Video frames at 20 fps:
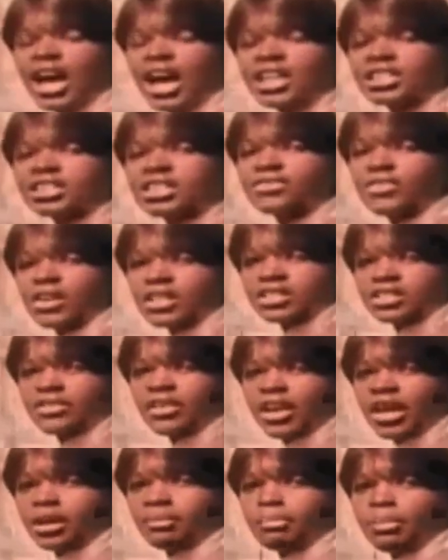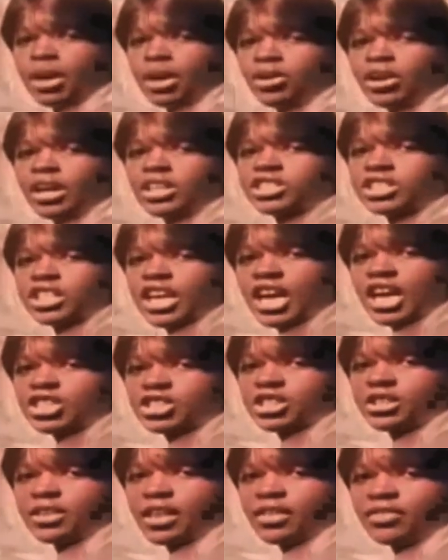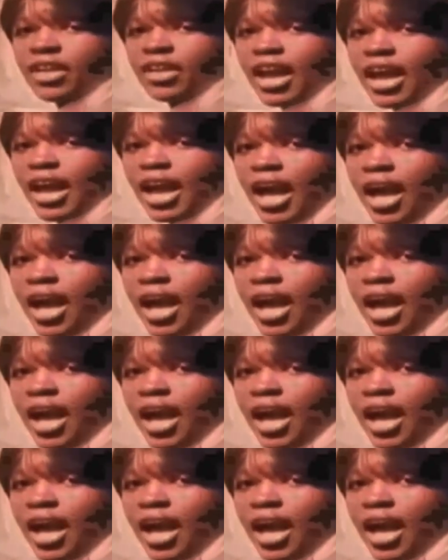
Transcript: Lots of us have had a better education than they